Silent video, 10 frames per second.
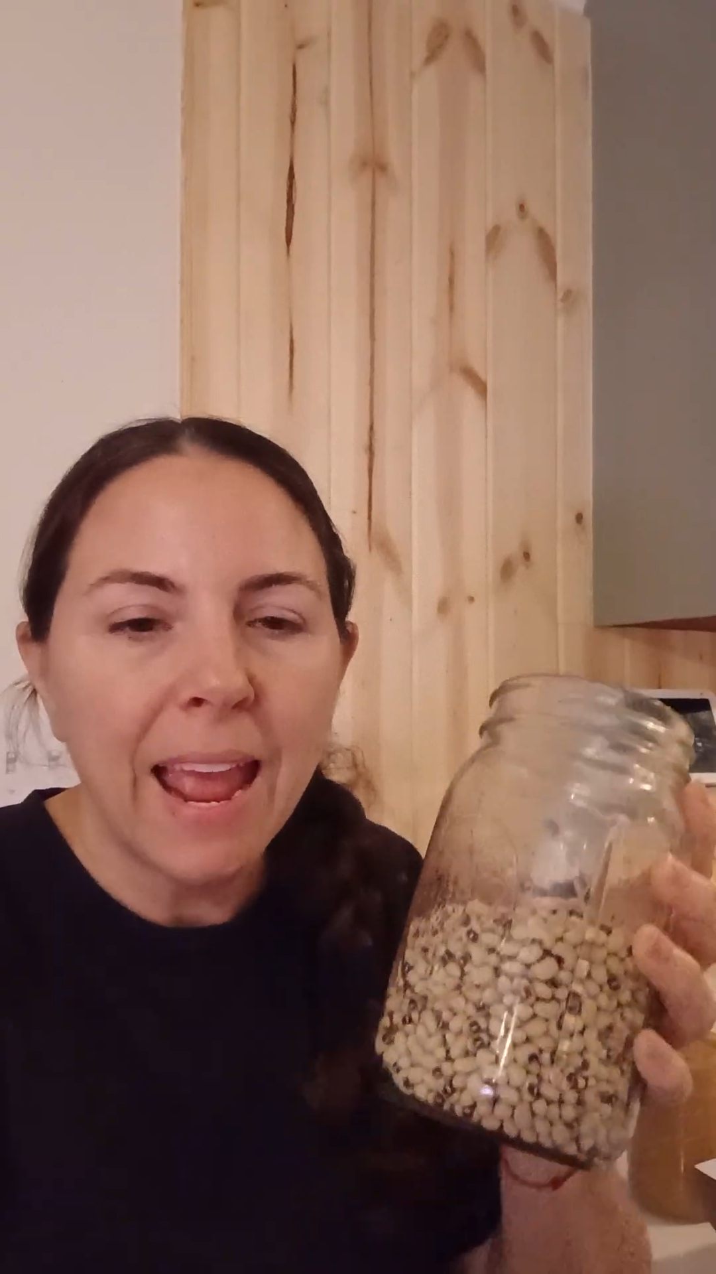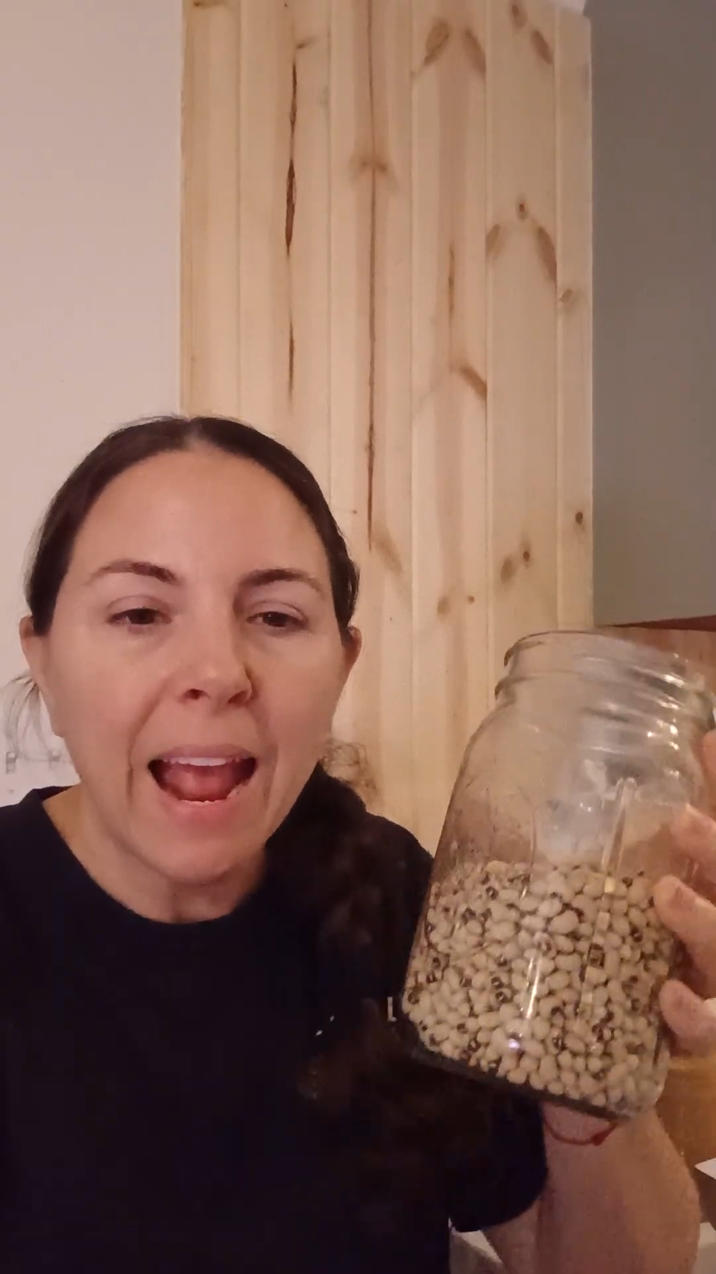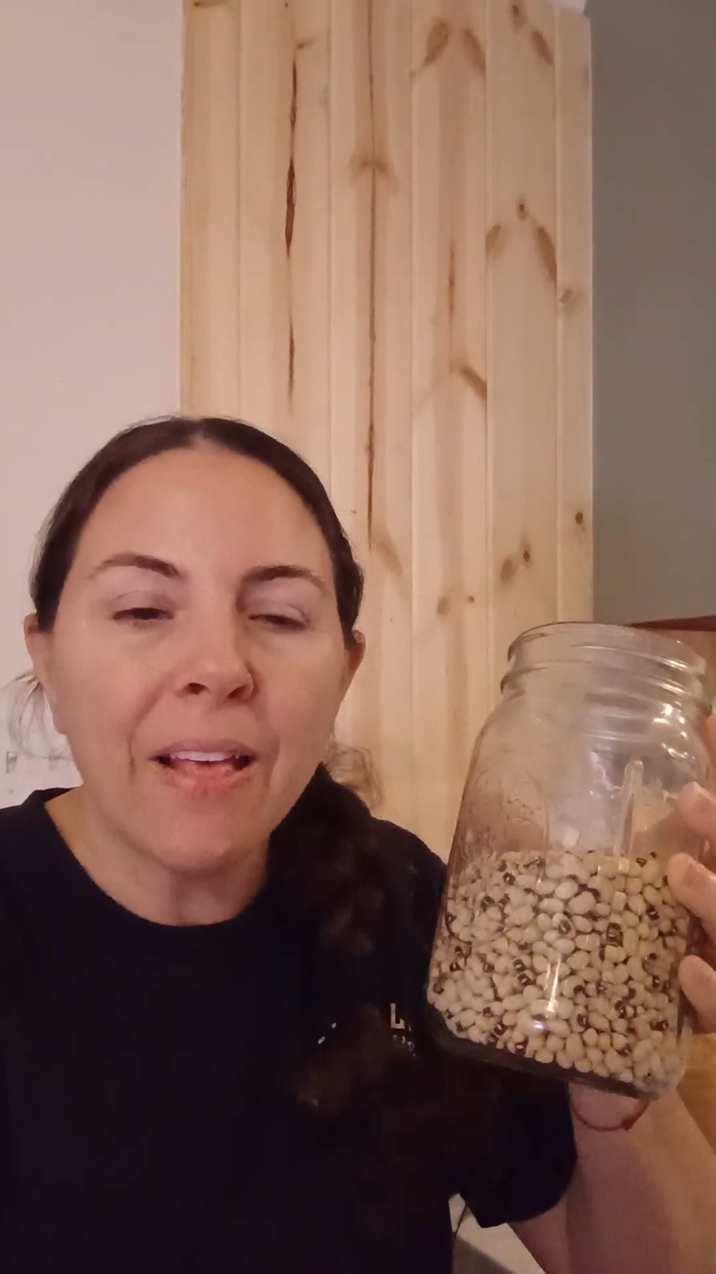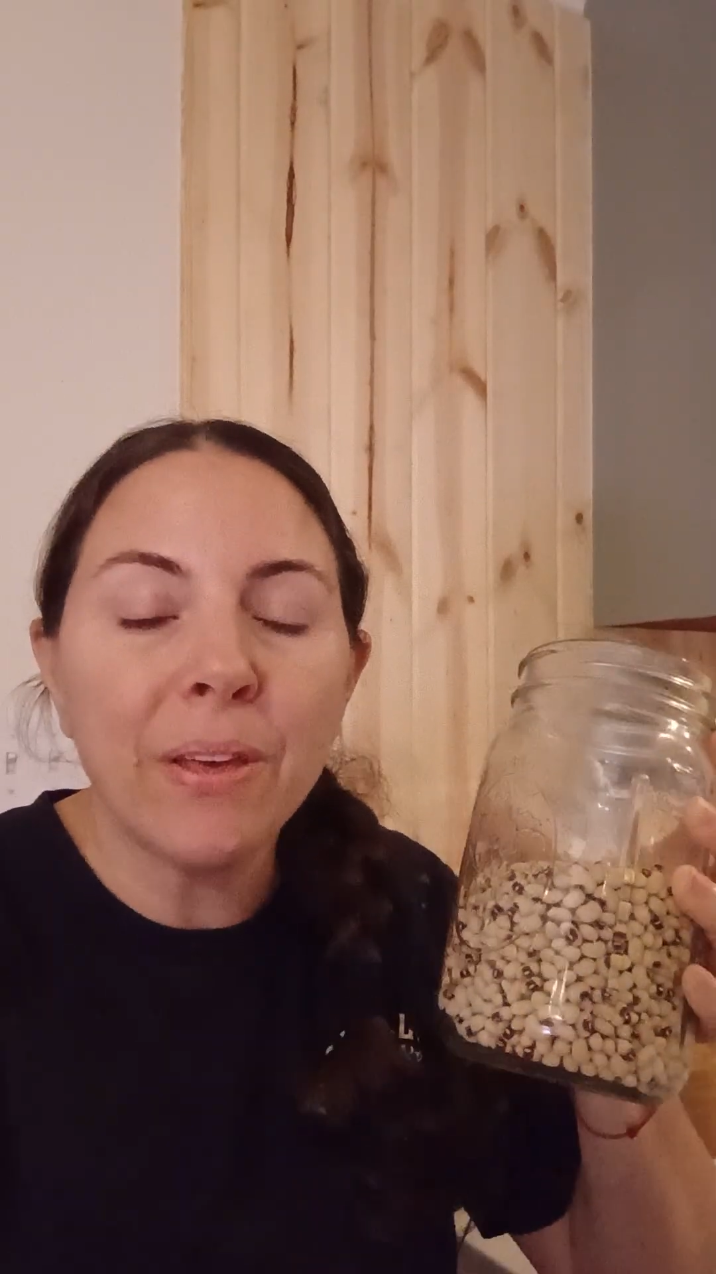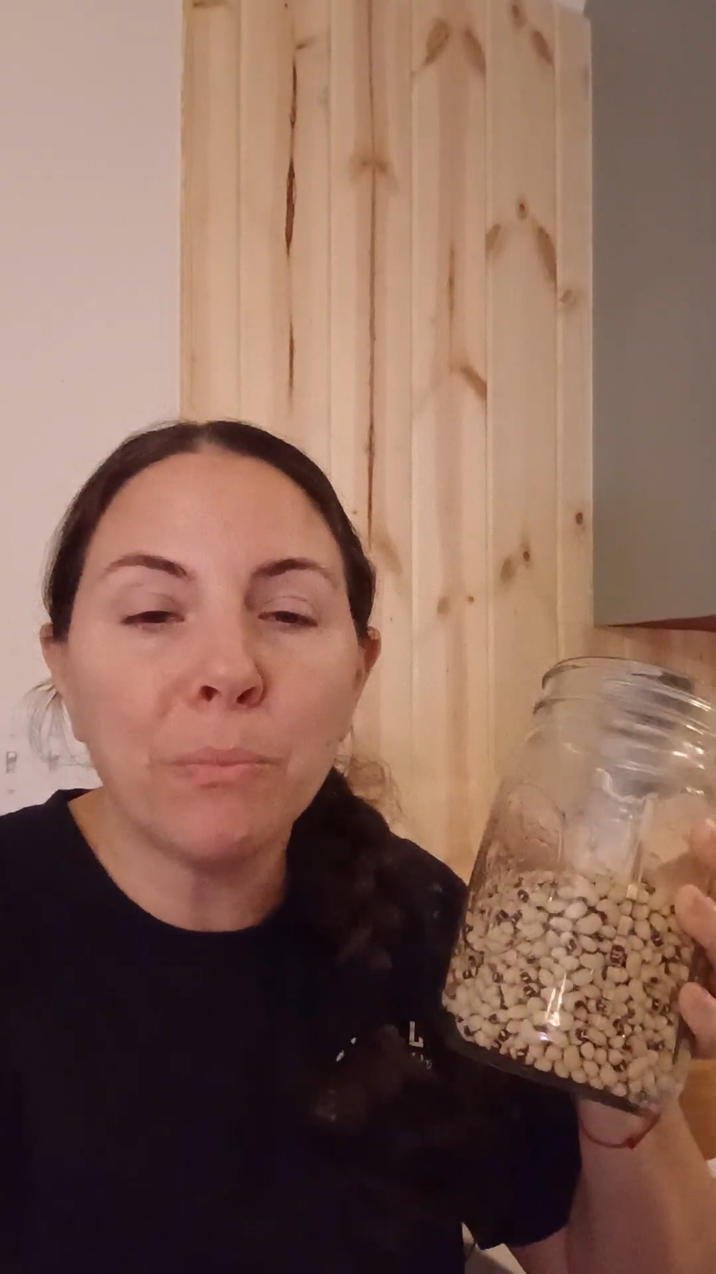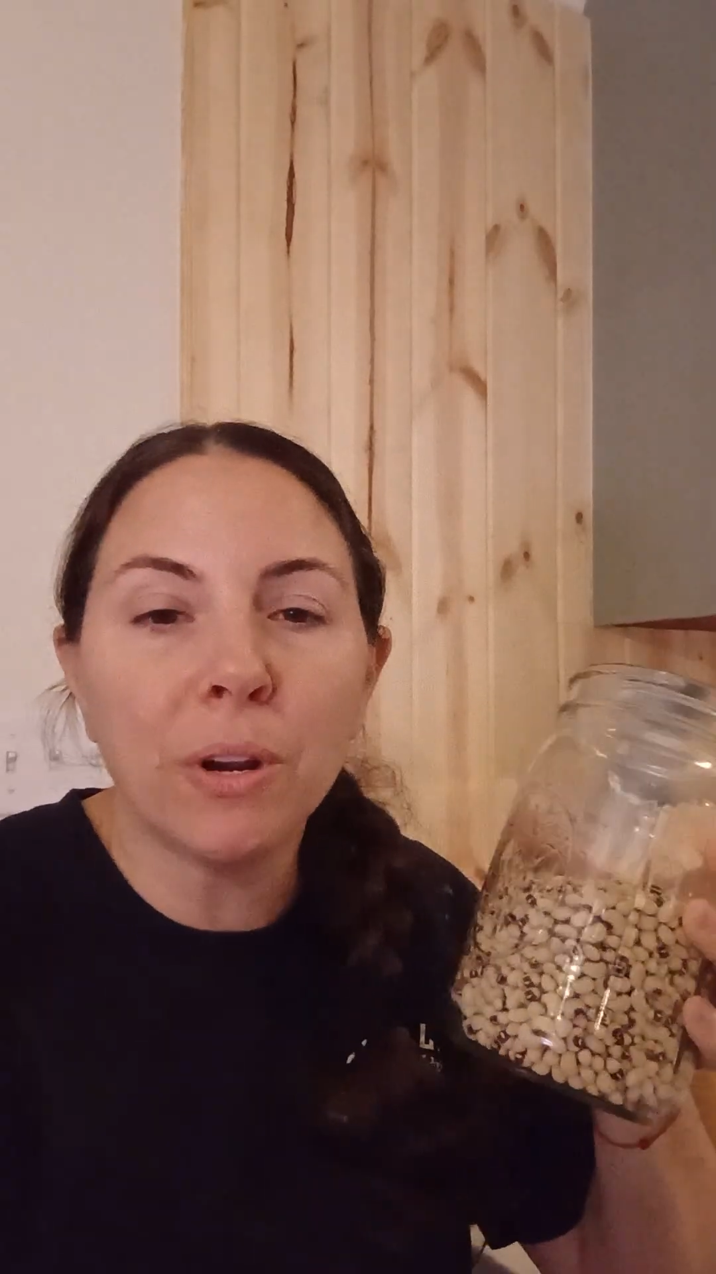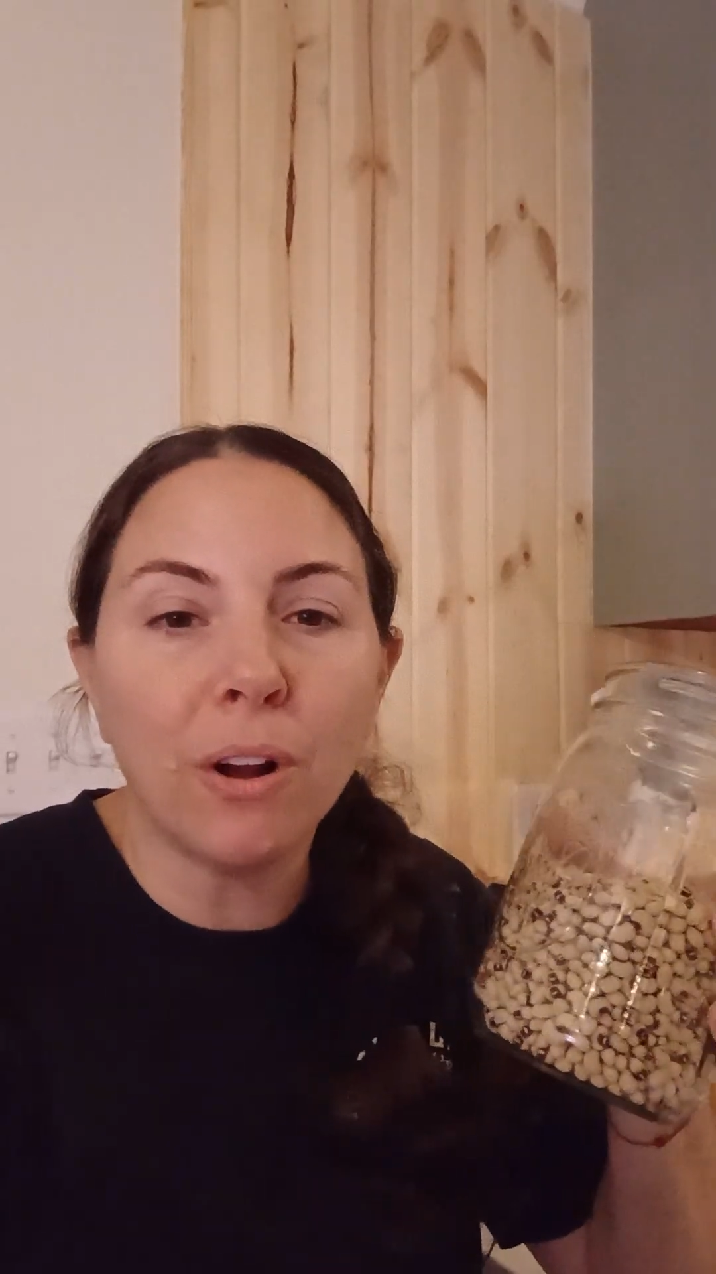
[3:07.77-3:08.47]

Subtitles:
And then what